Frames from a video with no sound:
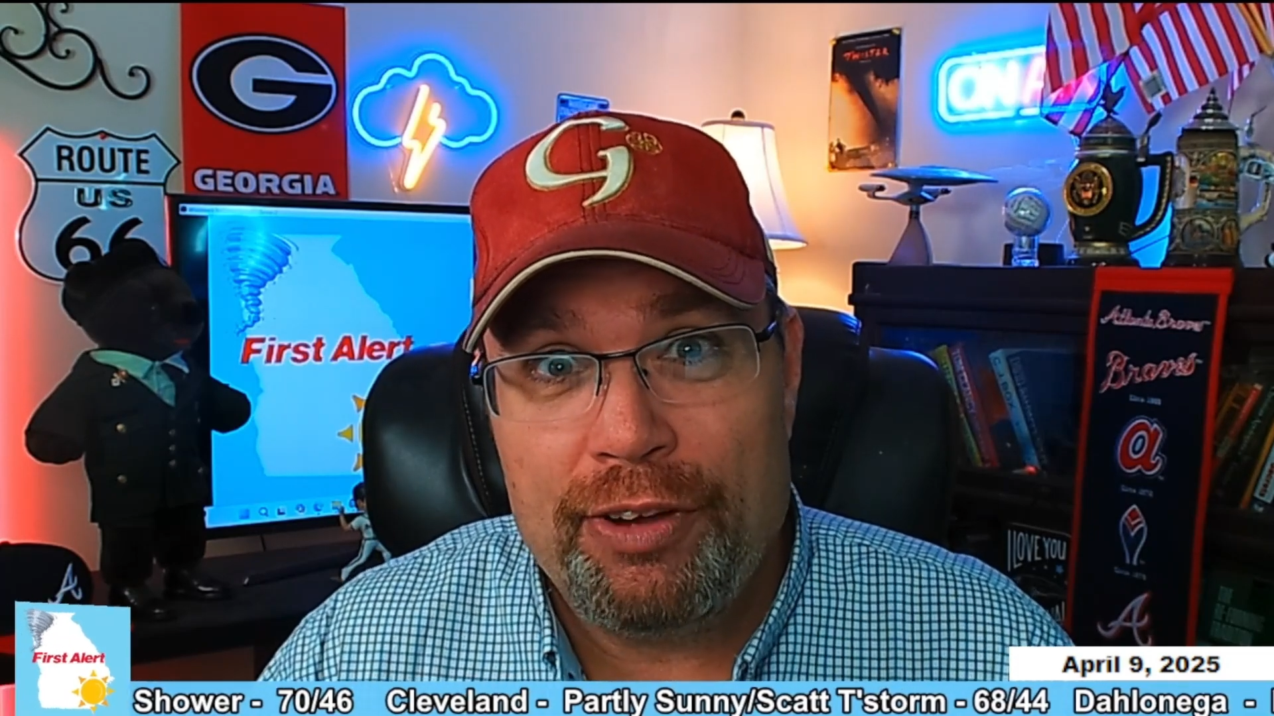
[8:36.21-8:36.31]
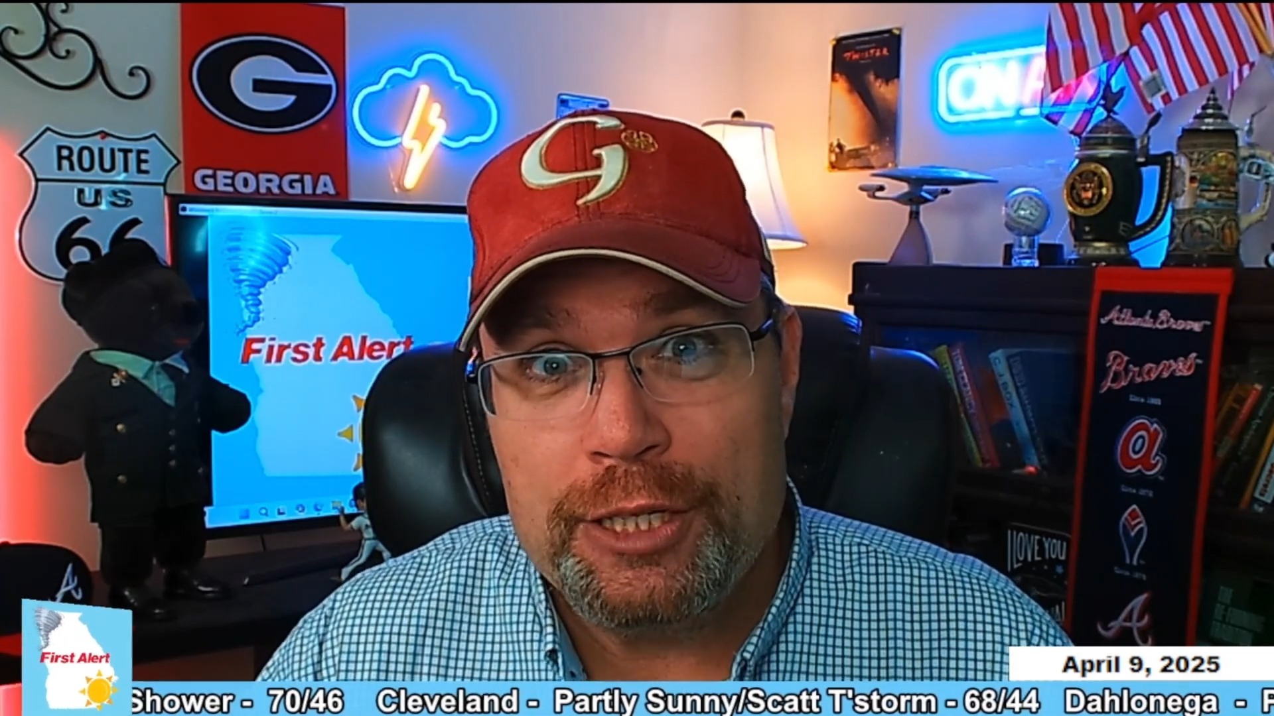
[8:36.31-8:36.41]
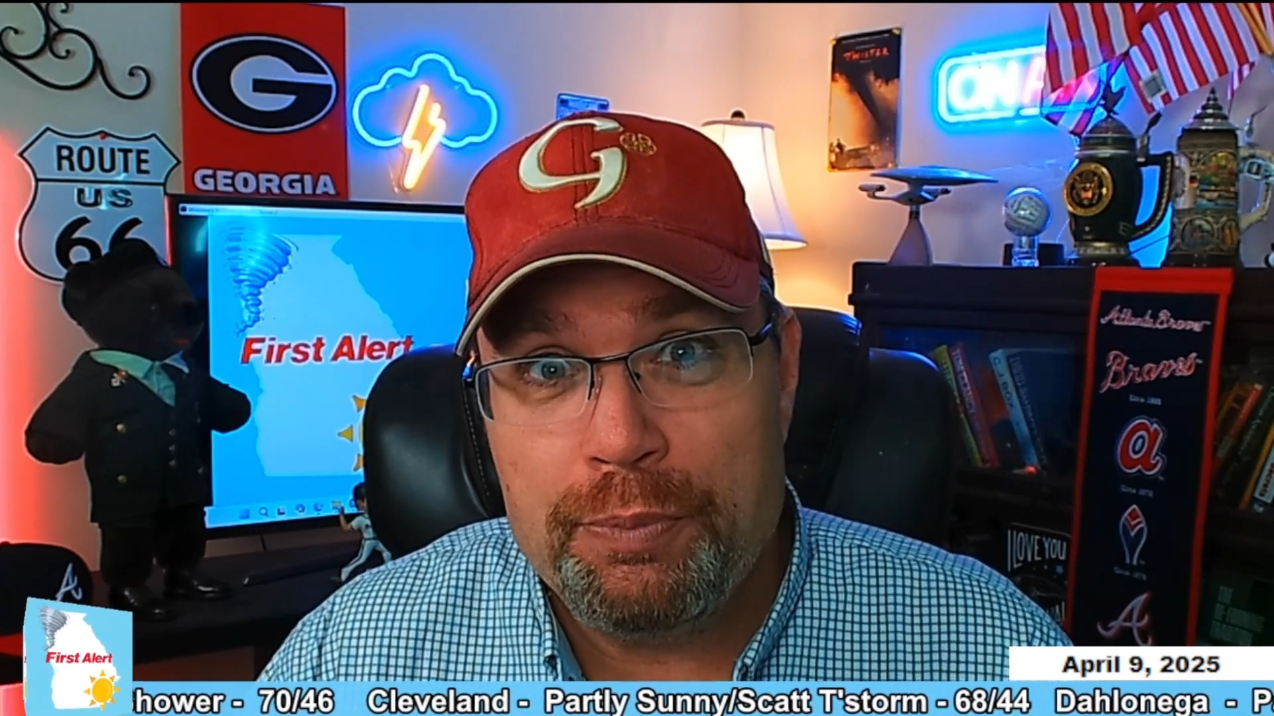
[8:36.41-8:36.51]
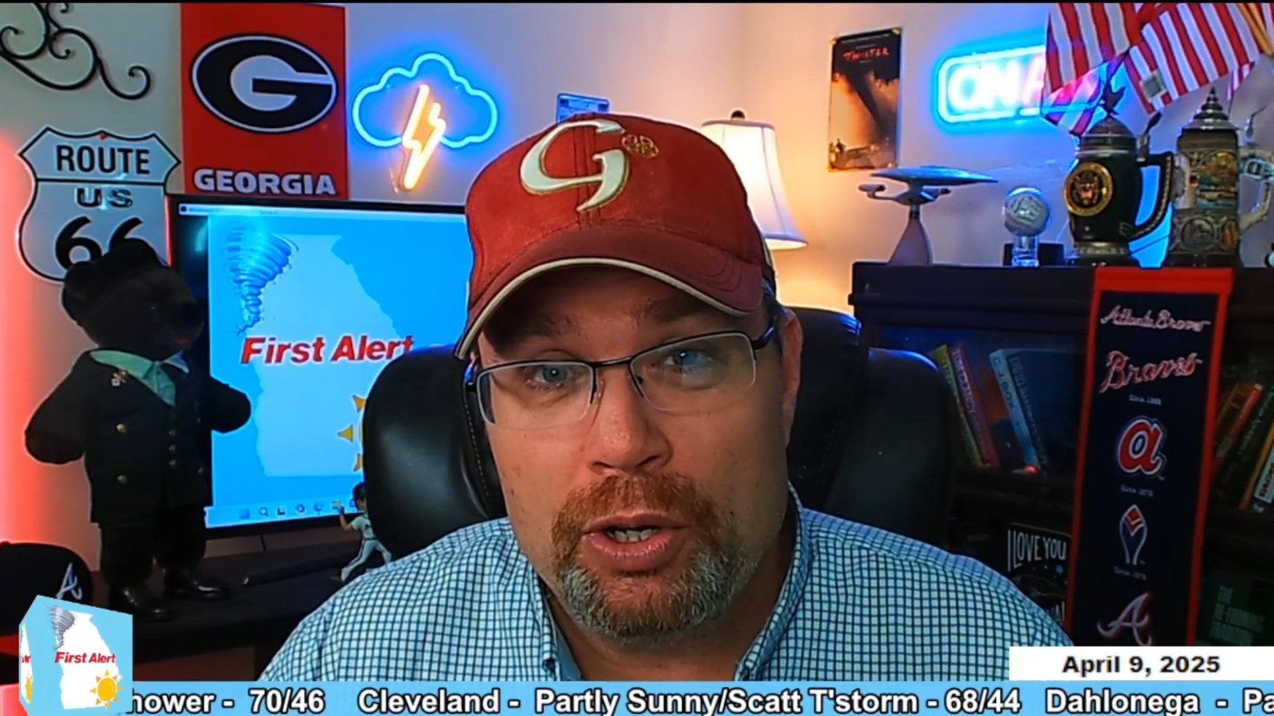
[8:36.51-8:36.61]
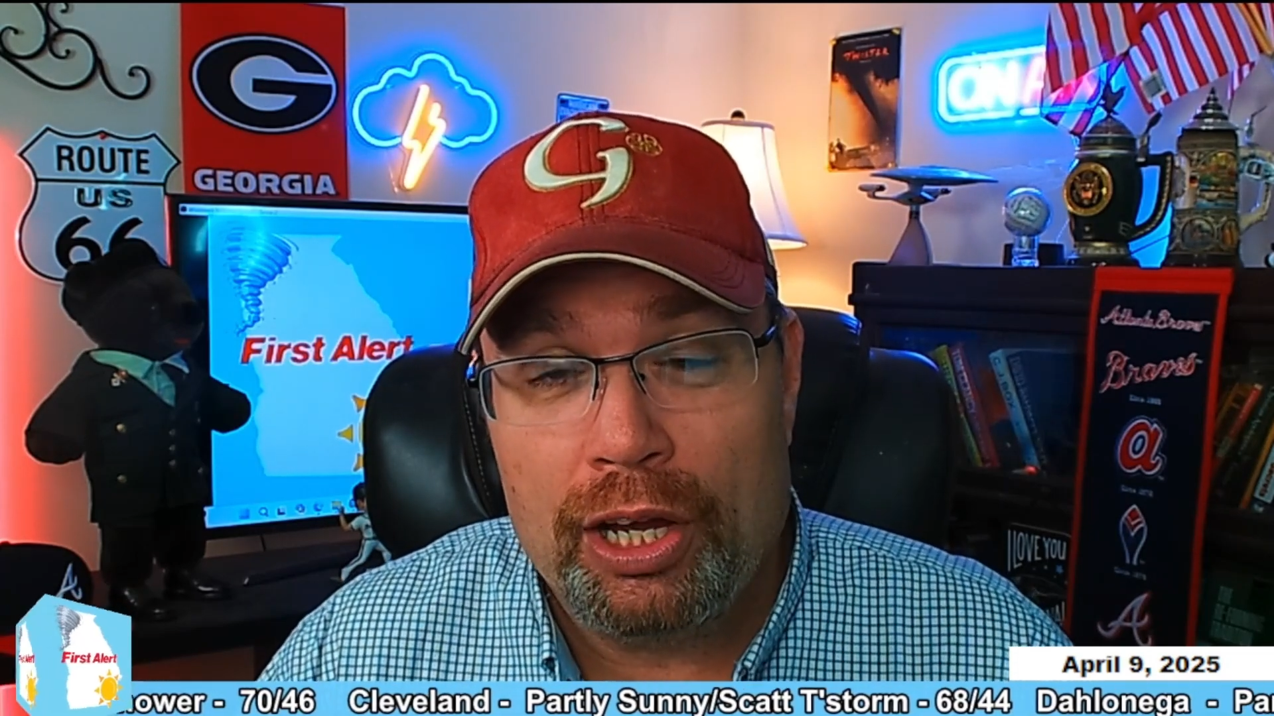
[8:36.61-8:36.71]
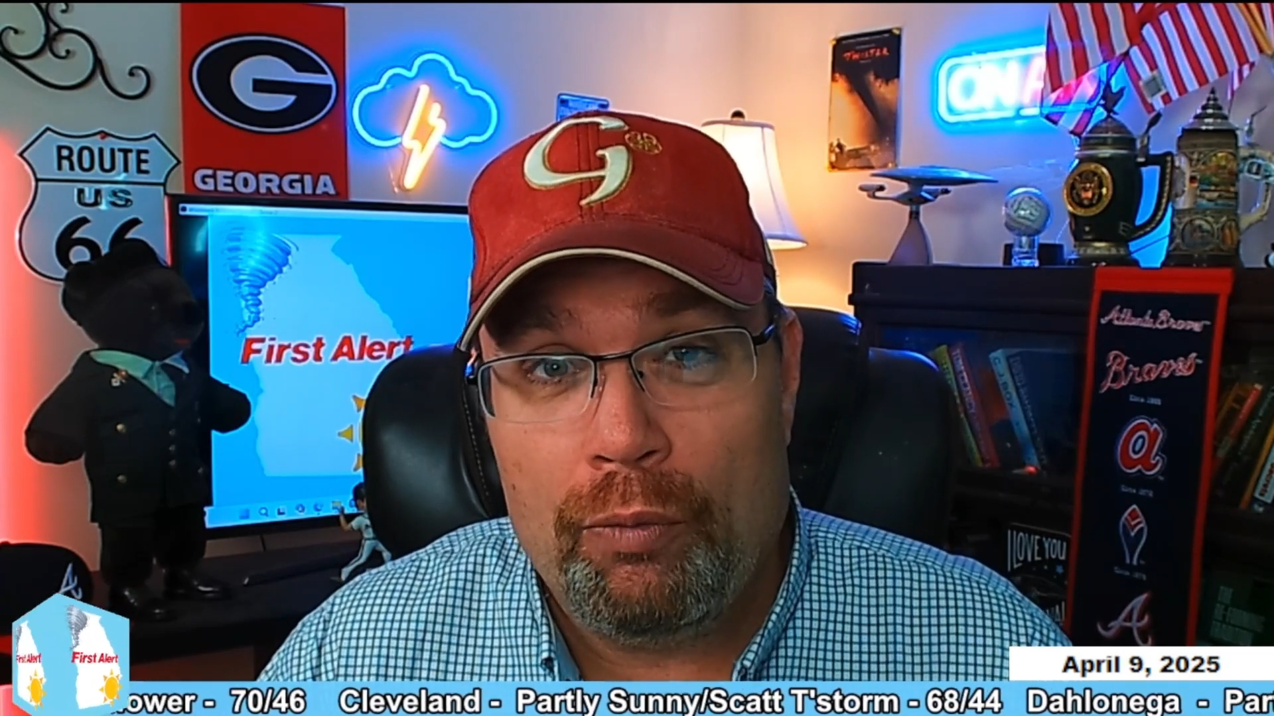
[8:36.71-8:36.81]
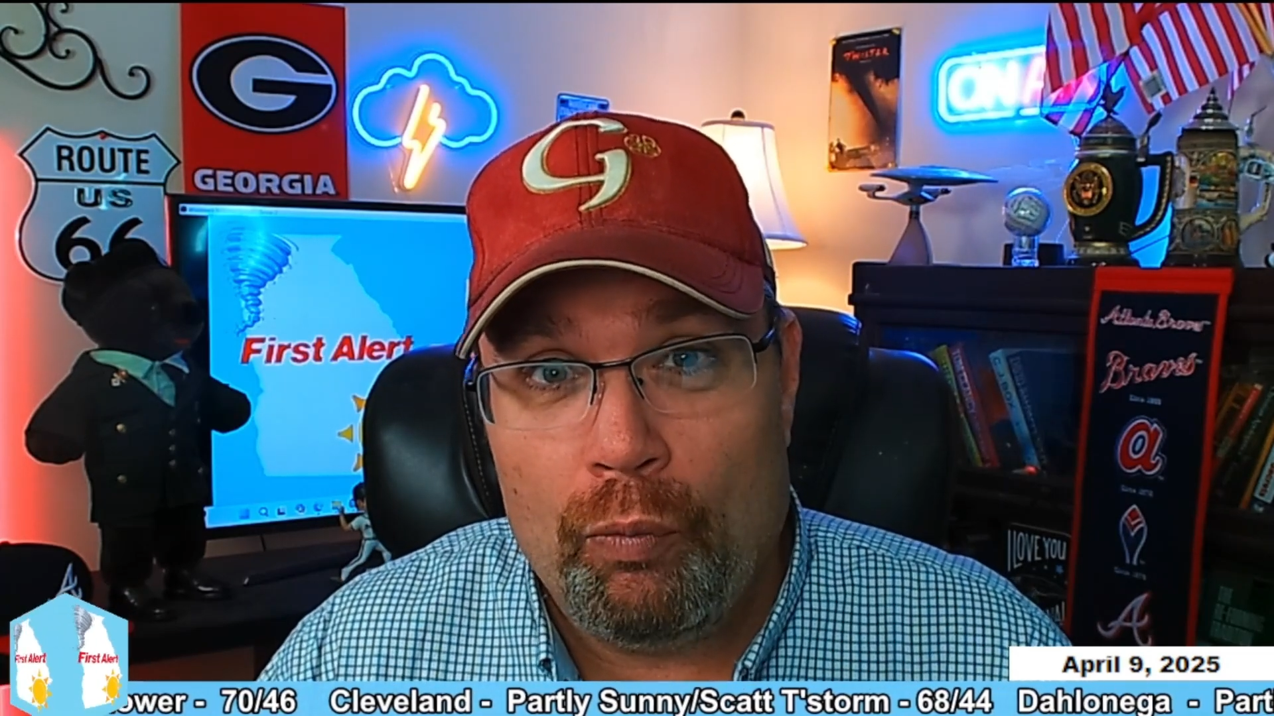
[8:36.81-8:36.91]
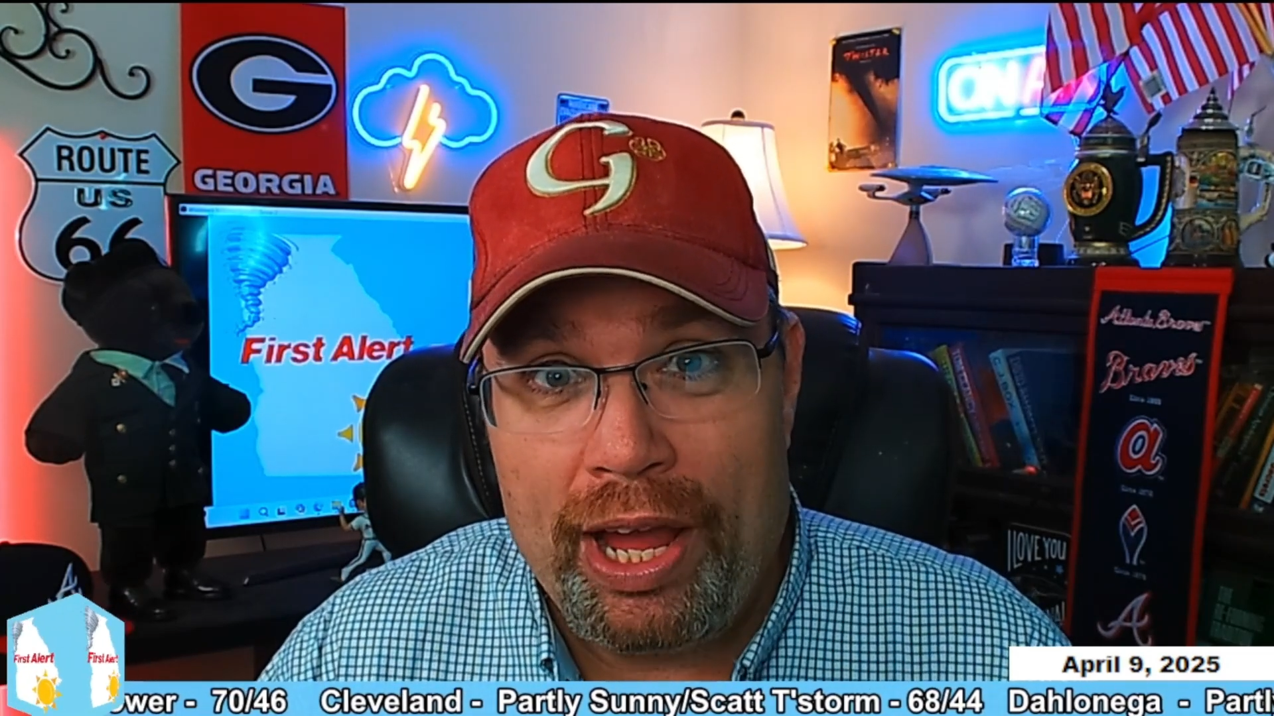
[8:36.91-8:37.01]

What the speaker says: Facebook on